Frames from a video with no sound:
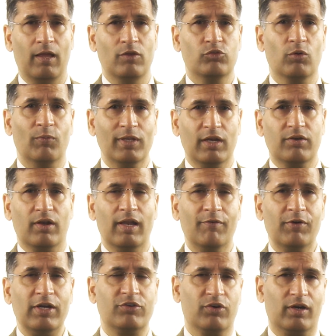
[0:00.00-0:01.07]
So when the
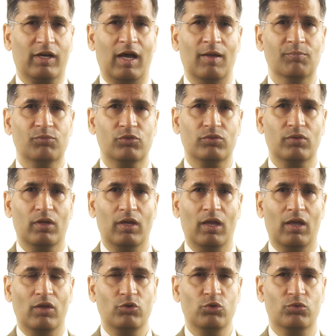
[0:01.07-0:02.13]
delivery truck comes,
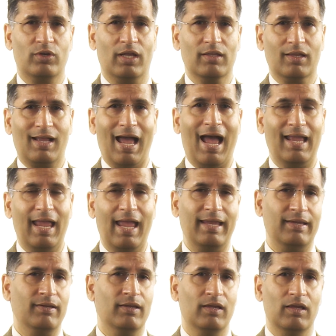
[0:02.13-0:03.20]
you tell the guy,
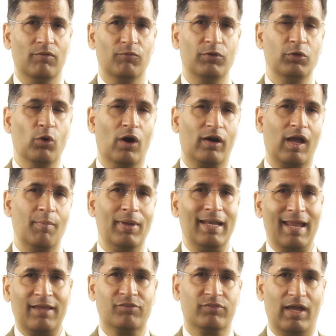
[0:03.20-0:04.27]
hey, when you are coming
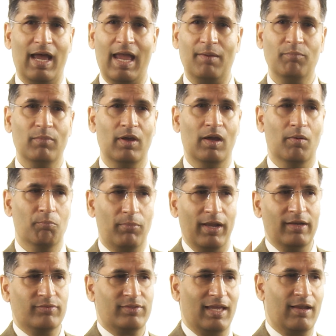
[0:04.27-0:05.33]
next time,
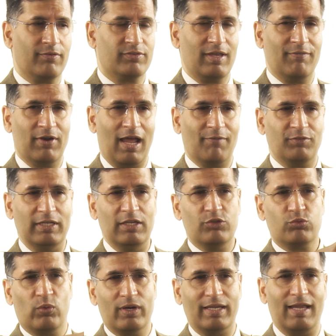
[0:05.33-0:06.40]
bring 7 of these,
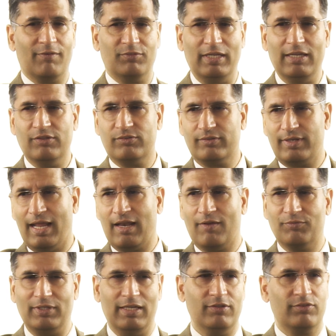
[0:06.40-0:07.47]
20 of these, 10
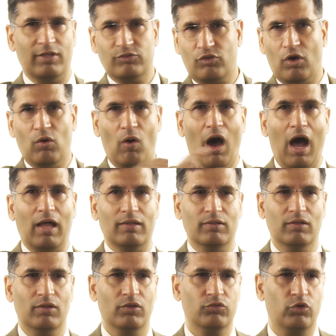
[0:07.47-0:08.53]
of these, and so on.
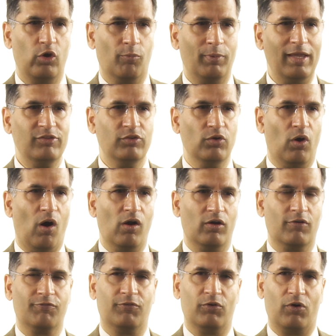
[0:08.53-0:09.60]
So you're placing
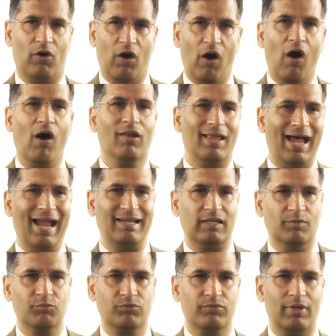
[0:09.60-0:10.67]
order for all
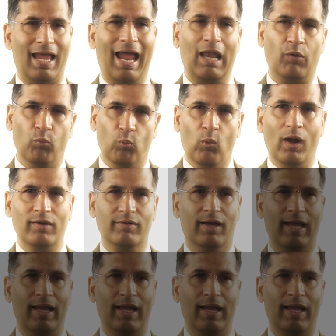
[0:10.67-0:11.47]
items at one